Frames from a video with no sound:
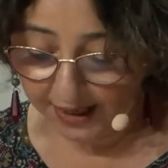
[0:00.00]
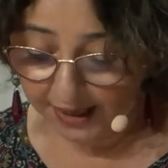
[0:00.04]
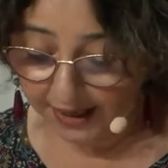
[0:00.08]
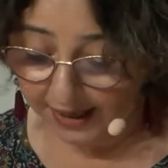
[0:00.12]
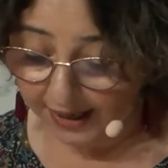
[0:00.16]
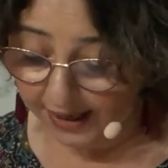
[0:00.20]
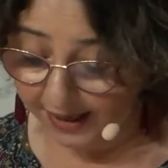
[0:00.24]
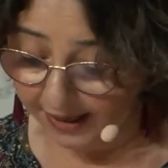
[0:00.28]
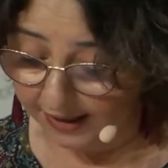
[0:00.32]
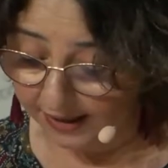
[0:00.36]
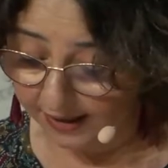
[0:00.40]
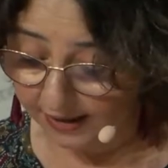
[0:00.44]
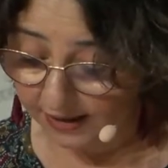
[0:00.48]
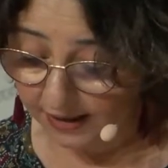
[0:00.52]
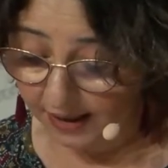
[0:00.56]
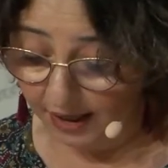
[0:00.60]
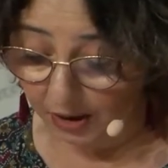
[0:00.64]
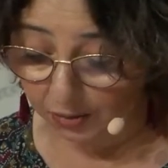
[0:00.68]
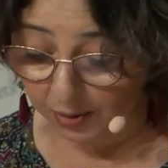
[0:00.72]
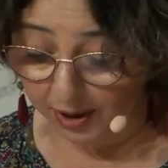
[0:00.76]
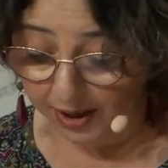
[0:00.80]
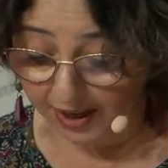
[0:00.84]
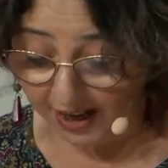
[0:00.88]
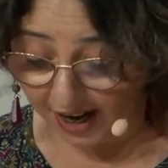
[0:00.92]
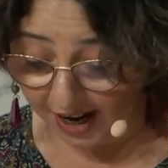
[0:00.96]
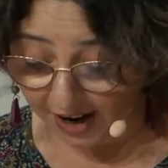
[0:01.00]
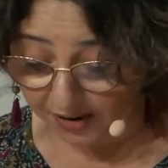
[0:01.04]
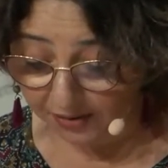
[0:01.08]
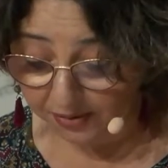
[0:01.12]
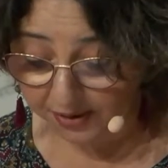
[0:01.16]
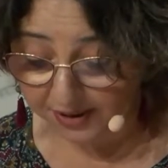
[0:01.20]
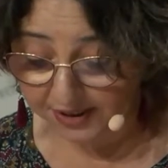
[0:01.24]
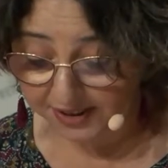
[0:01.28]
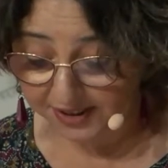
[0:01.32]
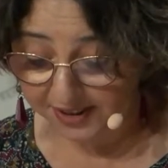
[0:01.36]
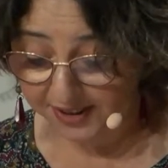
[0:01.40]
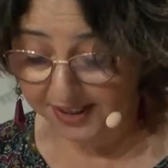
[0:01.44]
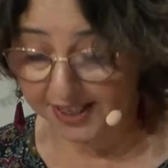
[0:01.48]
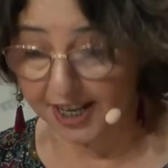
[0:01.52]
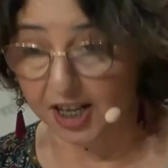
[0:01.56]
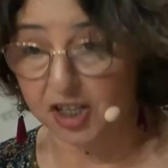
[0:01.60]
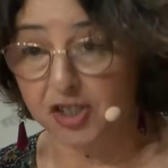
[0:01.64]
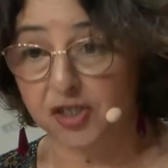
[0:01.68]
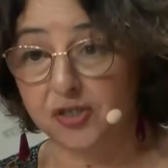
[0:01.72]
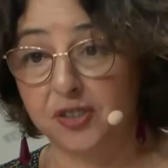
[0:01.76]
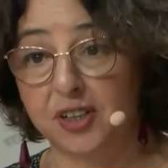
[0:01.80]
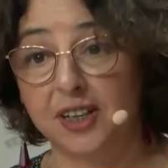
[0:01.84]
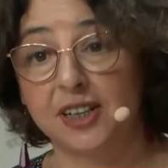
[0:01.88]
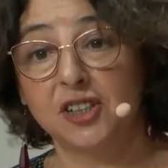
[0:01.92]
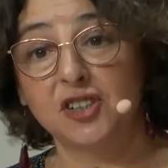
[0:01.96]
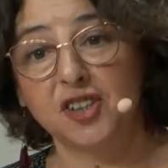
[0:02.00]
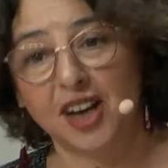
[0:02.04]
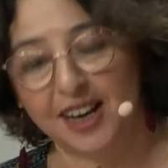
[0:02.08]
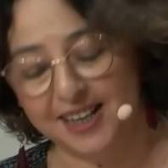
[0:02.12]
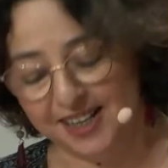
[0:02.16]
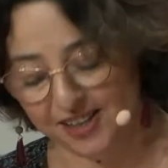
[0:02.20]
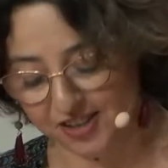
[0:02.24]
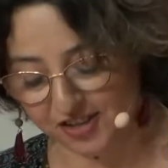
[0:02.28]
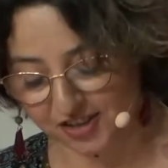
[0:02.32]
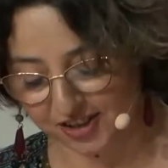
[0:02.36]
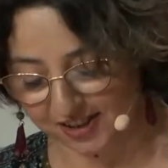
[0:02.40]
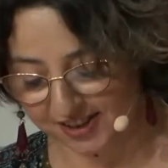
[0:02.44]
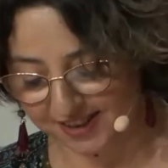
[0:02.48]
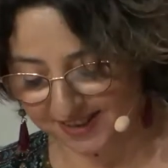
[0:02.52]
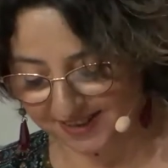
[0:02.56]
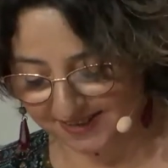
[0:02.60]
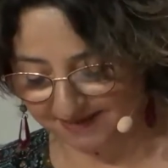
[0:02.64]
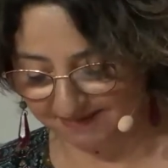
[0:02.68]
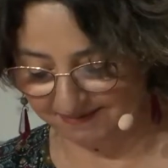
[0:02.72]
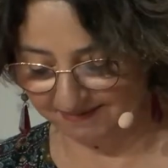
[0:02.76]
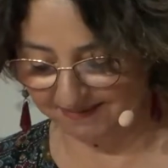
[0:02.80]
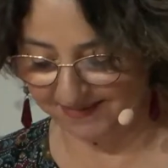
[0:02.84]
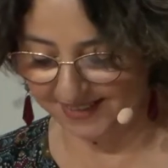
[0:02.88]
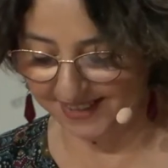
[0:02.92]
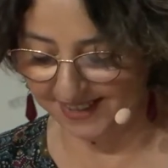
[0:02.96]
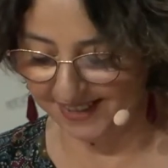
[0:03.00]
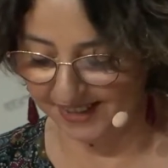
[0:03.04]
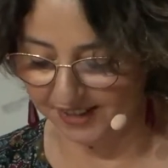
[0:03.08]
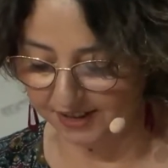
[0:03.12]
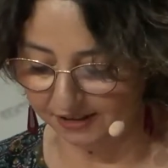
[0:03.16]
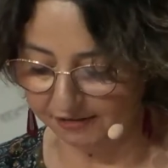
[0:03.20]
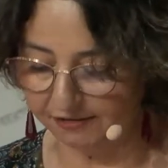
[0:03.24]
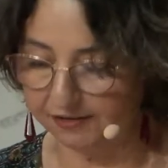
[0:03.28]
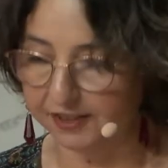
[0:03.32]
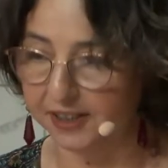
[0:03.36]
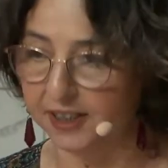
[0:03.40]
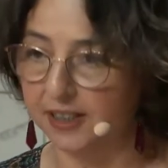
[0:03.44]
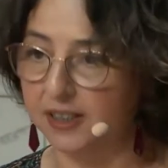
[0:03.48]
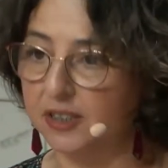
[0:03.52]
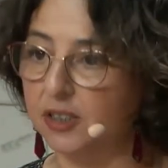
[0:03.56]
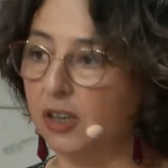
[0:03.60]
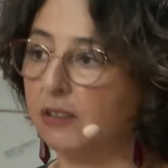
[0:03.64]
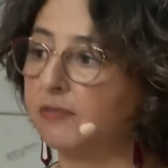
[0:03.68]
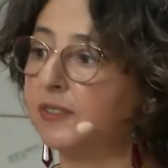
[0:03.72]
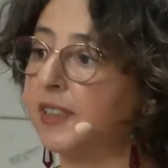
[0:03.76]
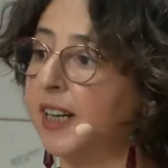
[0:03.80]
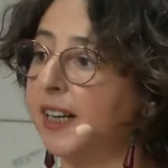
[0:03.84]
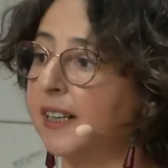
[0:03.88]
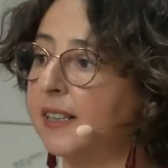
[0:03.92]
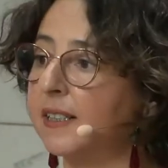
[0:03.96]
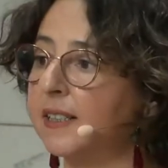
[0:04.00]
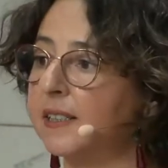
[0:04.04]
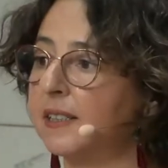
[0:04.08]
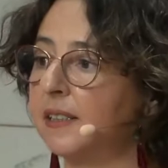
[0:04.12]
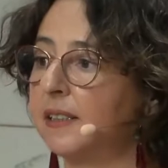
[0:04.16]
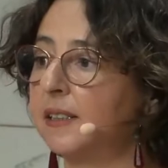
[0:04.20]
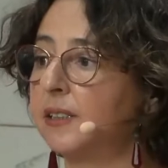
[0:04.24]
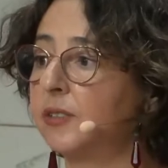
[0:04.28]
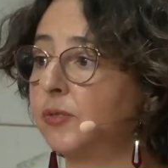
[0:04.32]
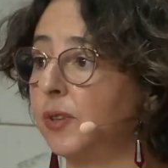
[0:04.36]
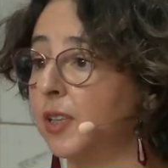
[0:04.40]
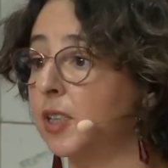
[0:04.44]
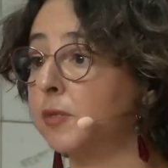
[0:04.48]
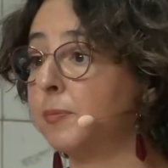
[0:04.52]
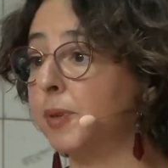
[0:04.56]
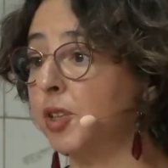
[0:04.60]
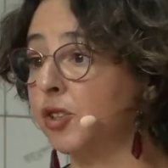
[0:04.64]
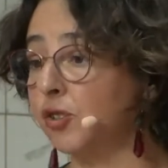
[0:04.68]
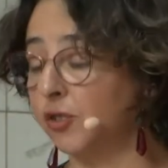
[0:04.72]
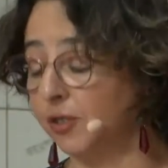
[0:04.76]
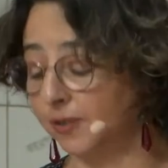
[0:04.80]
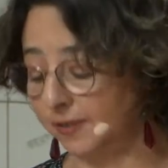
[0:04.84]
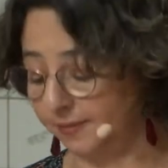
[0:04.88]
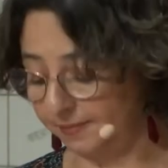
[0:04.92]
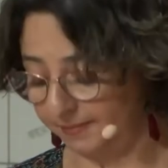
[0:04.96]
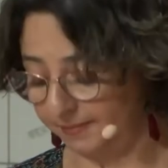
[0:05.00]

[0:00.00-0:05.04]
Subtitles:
and our current national challenges in the field of dance transmission.